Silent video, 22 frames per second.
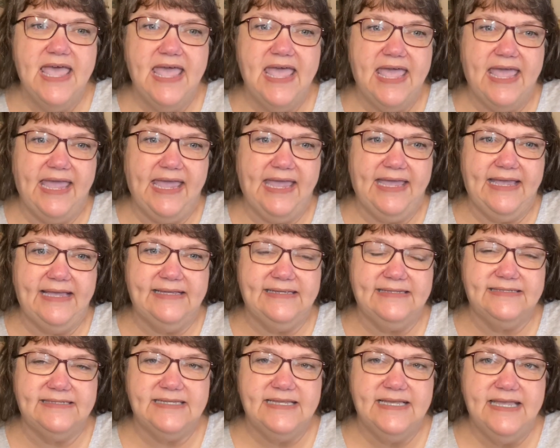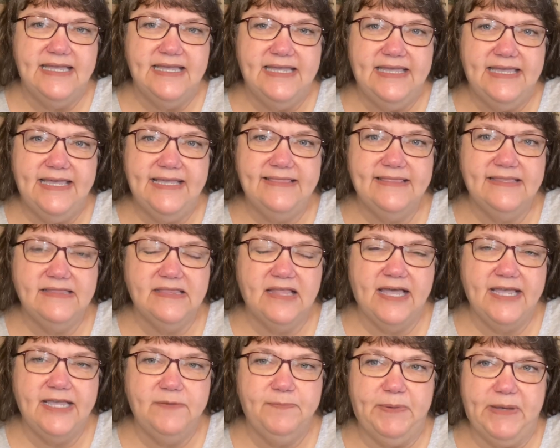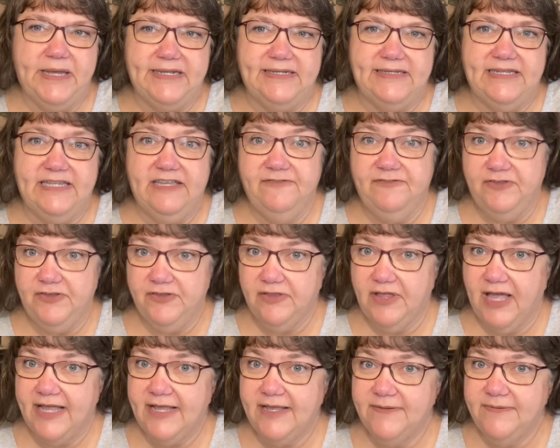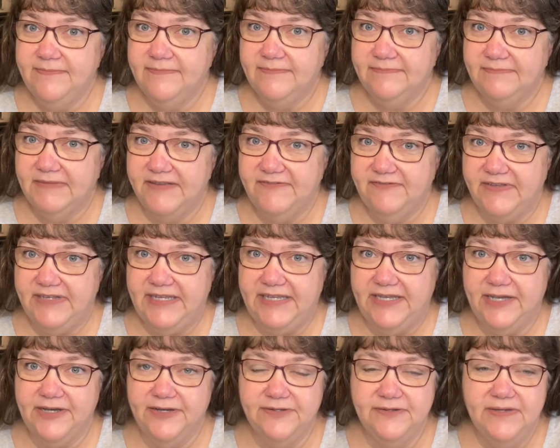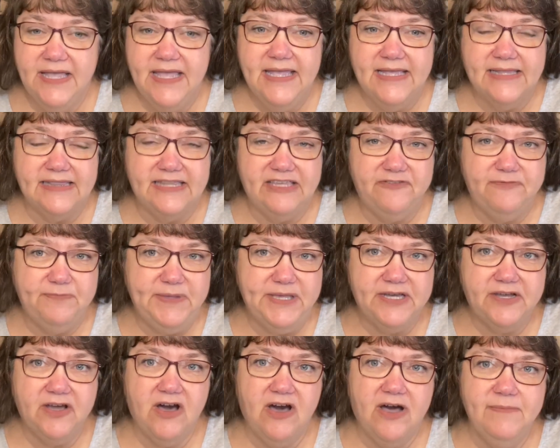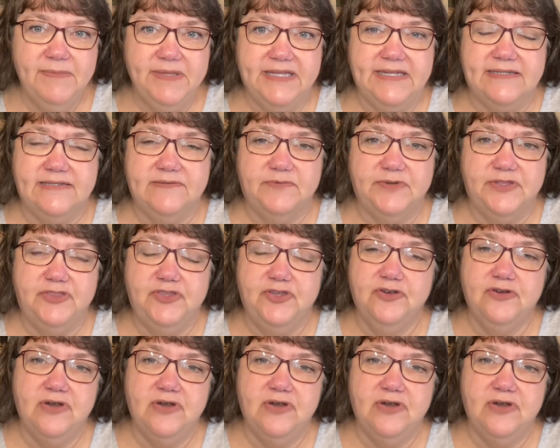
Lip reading: and hit the like button if you like my video. Leave me a comment with your